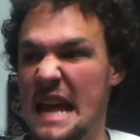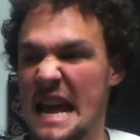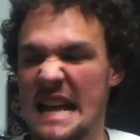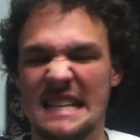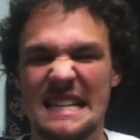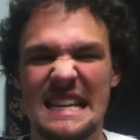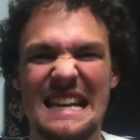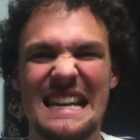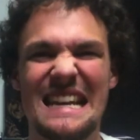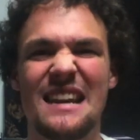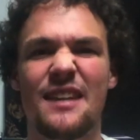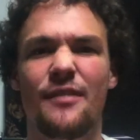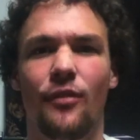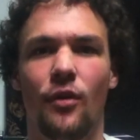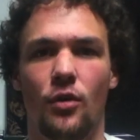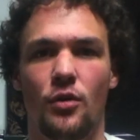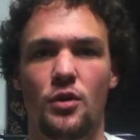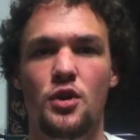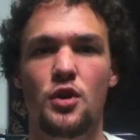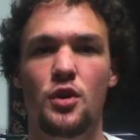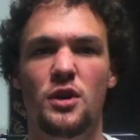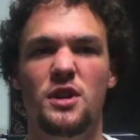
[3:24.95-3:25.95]
it's
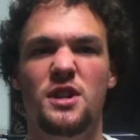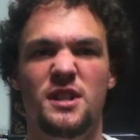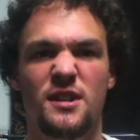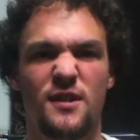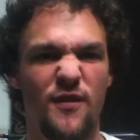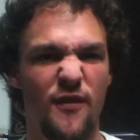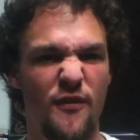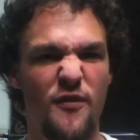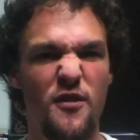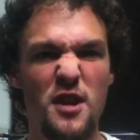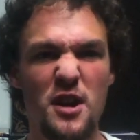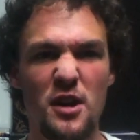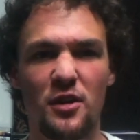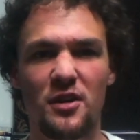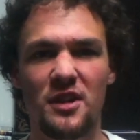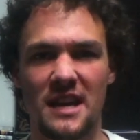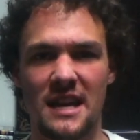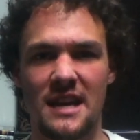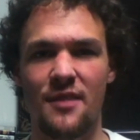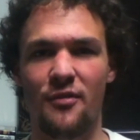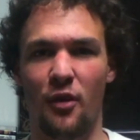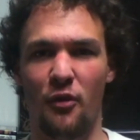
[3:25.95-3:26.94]
evil. You could just feel
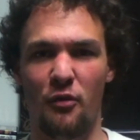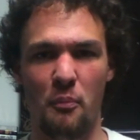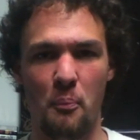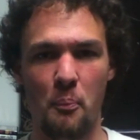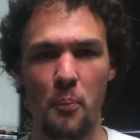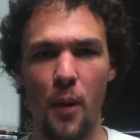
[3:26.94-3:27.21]
the evil.